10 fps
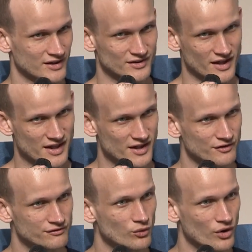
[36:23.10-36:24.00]
this
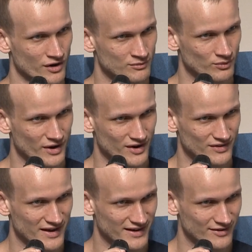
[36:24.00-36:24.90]
form where
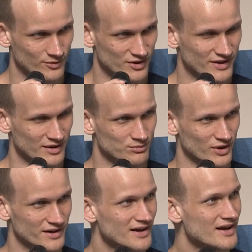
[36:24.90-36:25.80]
you can
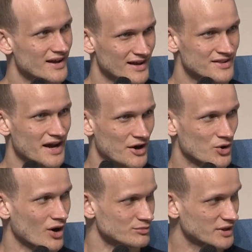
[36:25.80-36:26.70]
put entire
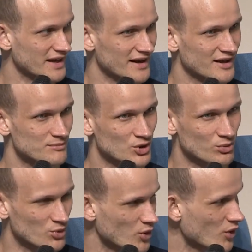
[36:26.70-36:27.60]
complicated computer
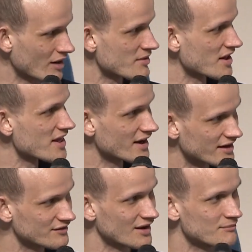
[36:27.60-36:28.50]
programs inside
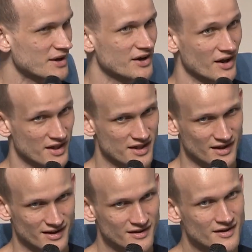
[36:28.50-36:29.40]
of them, because
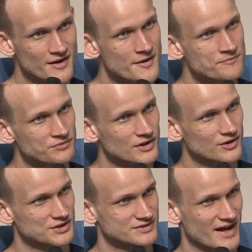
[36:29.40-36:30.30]

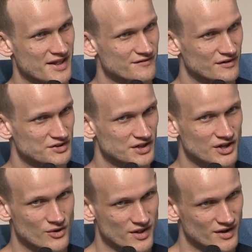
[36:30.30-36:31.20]
the last 15
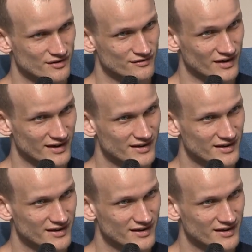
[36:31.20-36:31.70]
years of